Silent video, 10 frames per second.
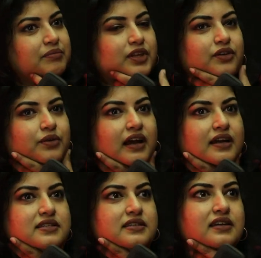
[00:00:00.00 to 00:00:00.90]
you
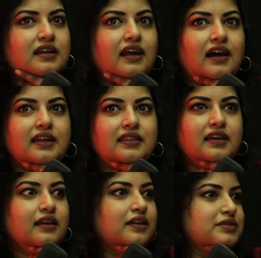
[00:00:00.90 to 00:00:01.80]
guys did. I
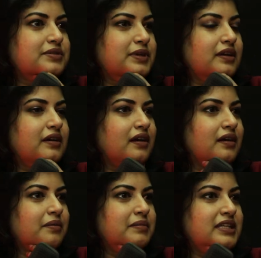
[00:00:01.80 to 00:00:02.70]
think it was Mi-
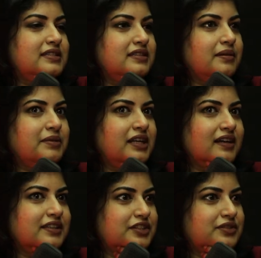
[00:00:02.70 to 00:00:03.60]
uh, Midsummer
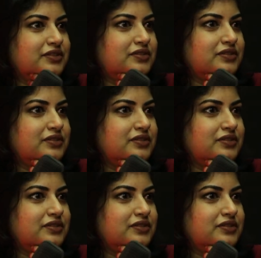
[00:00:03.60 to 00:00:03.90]
Night's. Tr-